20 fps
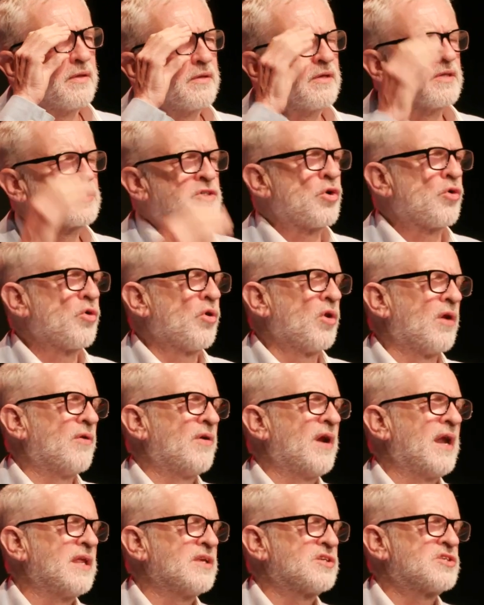It took all our
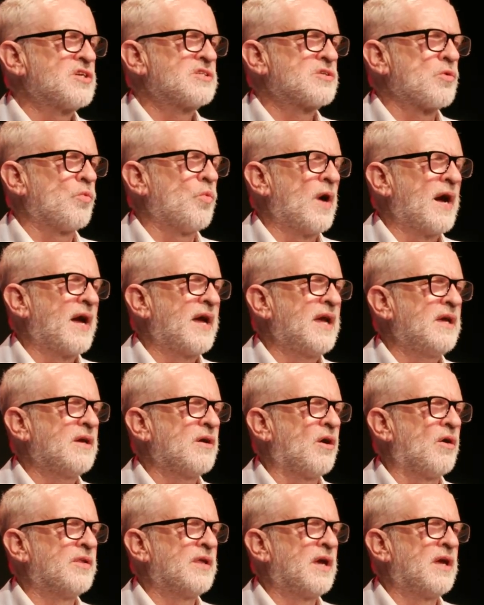energies away
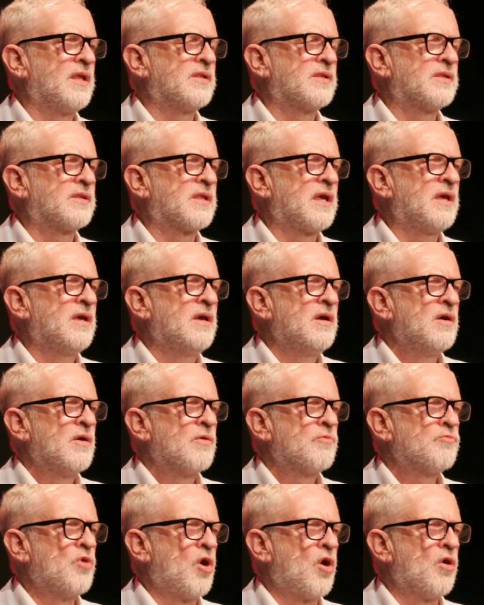on, in the
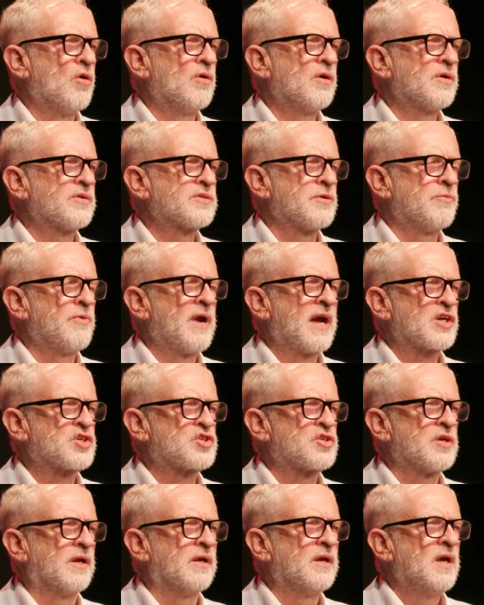wrong
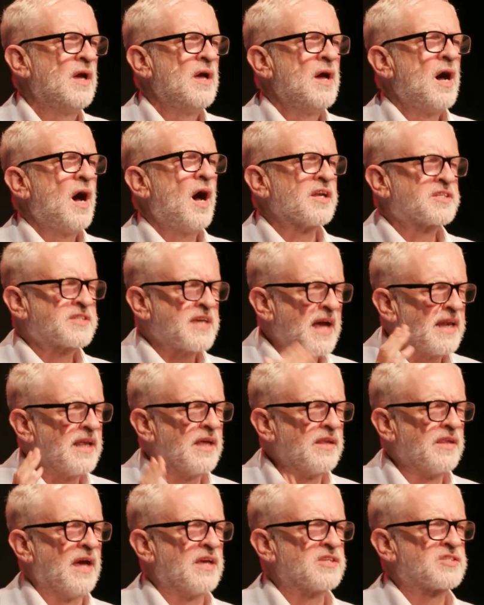direction. I'll tell
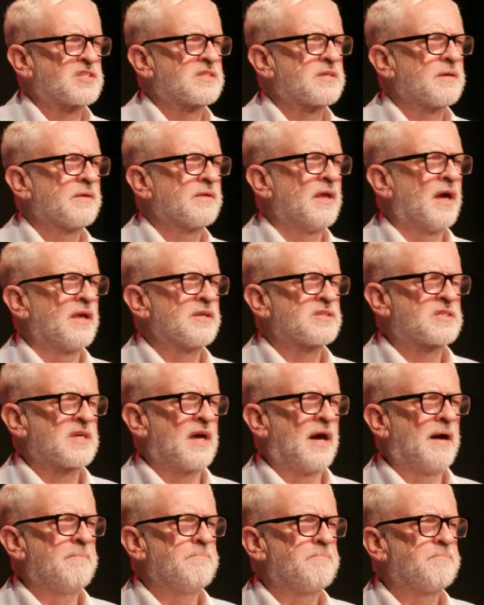you this
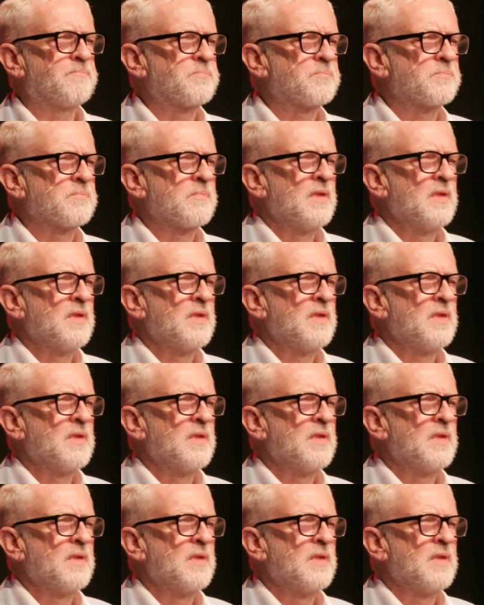that. Uh,